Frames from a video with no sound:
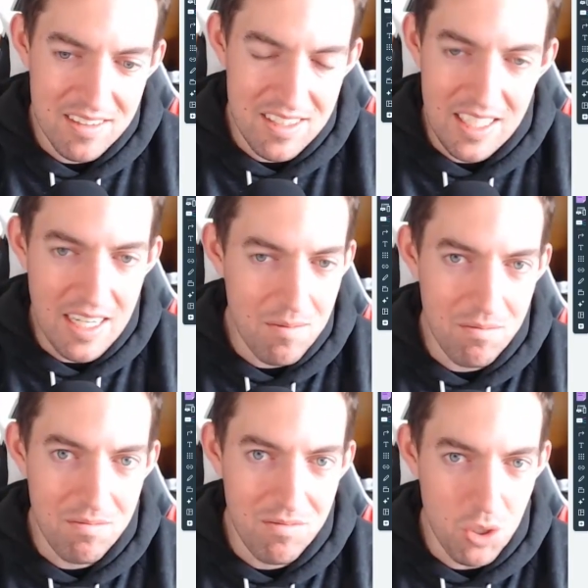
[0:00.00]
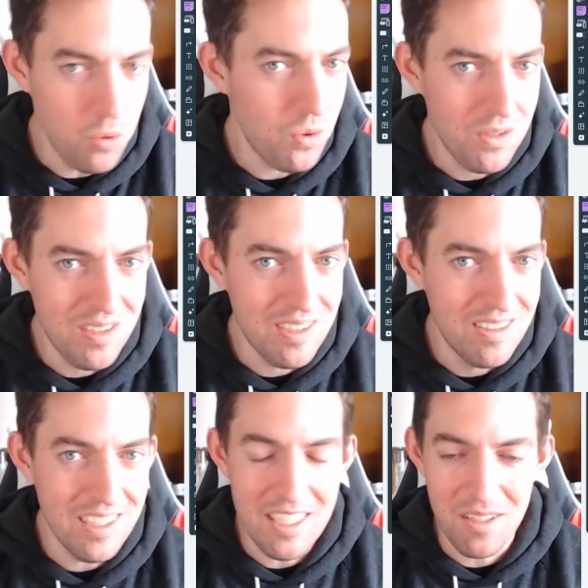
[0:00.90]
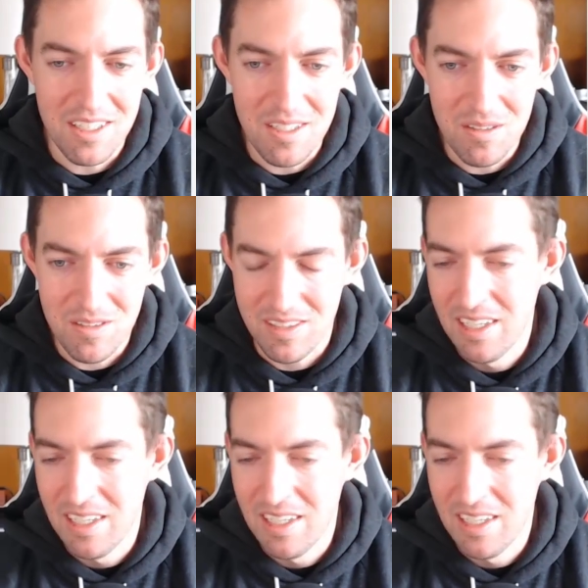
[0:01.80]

DM tools that you can use.